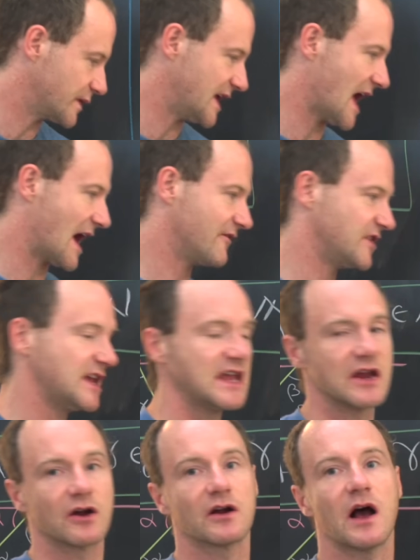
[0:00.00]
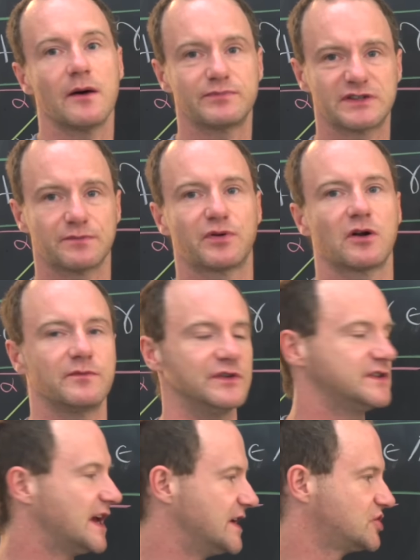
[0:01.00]
we have here up to
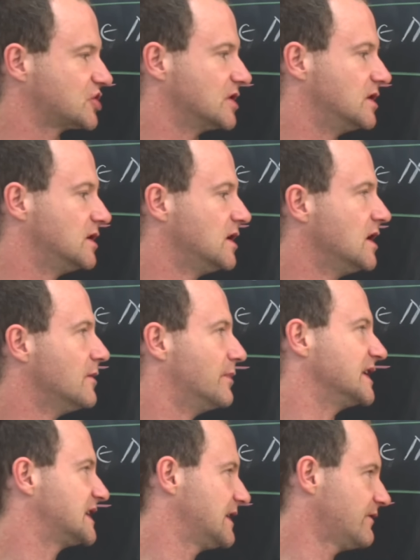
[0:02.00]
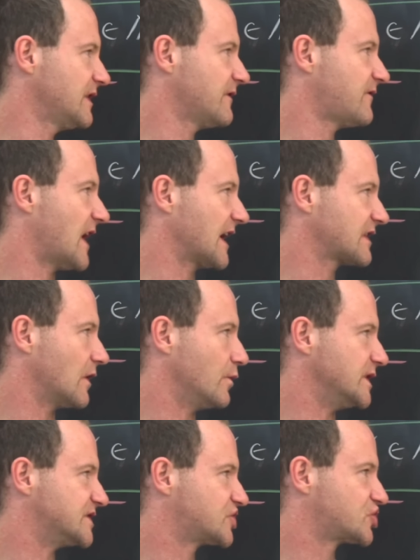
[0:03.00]
permutation. But given the fact that
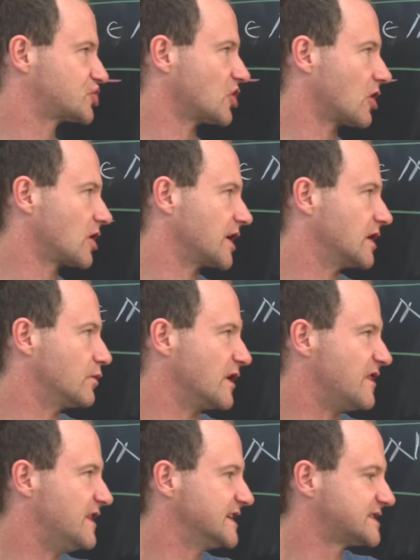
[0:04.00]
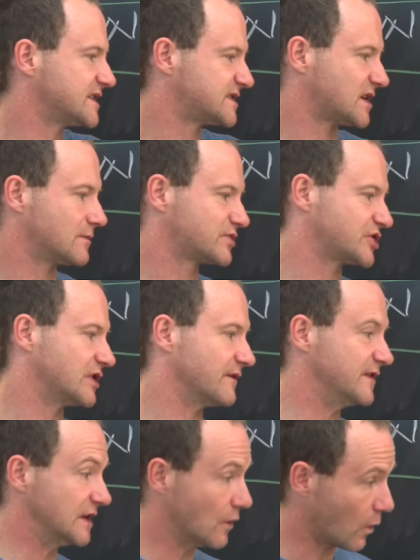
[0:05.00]
we started with this assumption of the